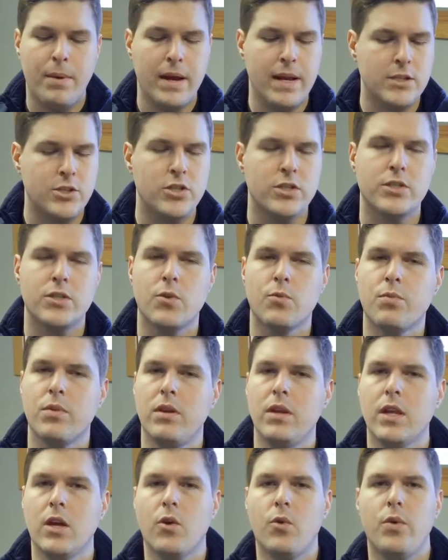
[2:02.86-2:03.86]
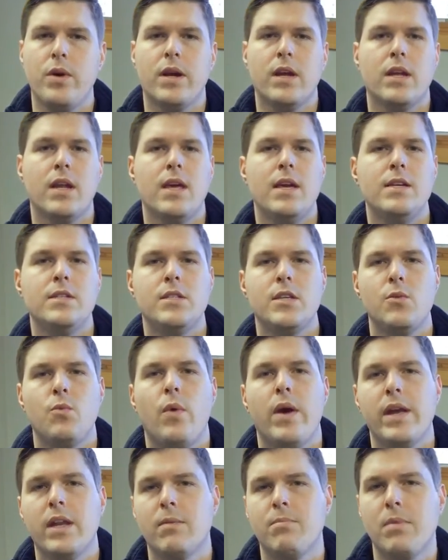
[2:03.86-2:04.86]
But it's just a really quick and easy
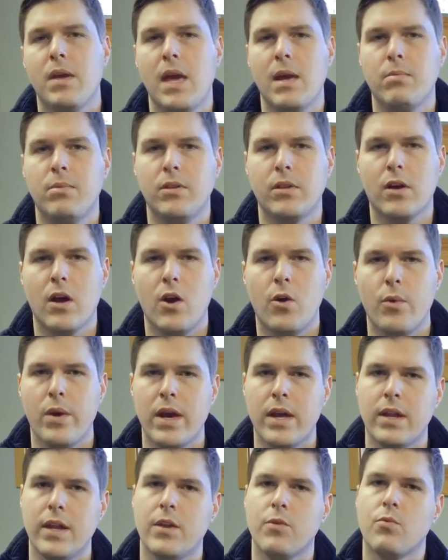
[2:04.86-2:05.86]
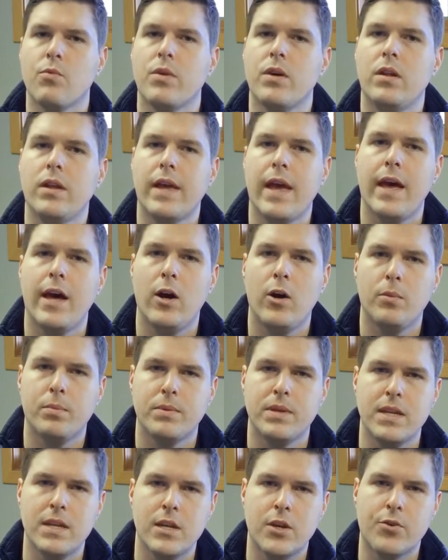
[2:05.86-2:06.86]
way to be able to go in and really
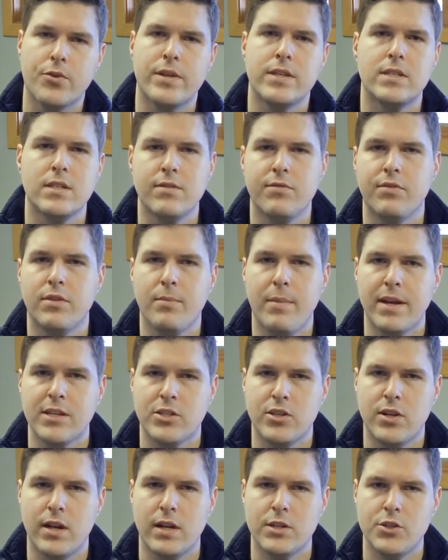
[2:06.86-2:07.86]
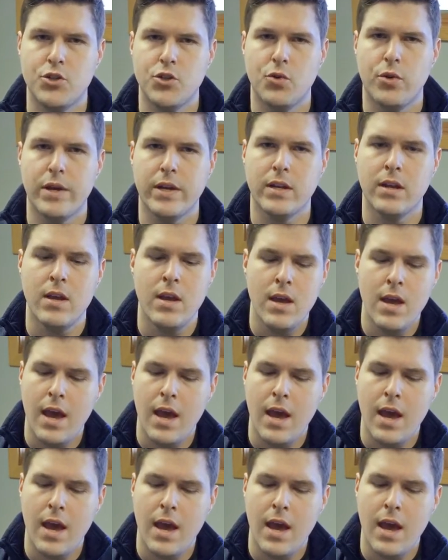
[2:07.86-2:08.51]
help decrease inflammation on a joint.